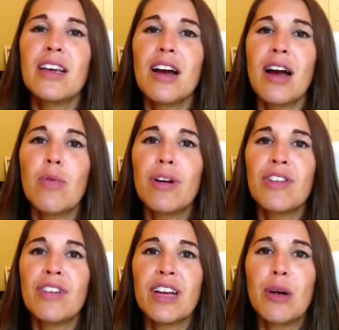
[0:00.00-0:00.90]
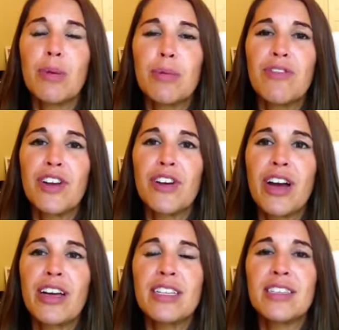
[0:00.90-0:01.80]
I want to help people figure
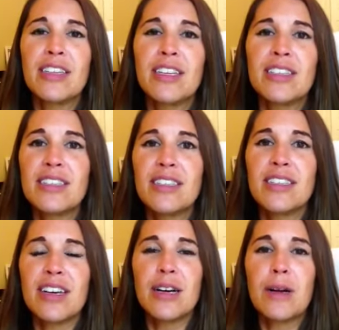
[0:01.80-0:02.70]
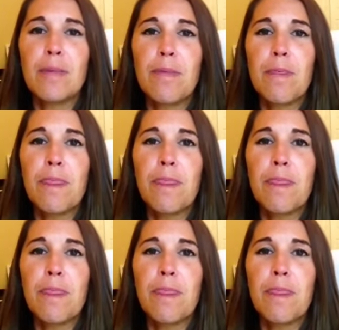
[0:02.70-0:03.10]
out, is this um,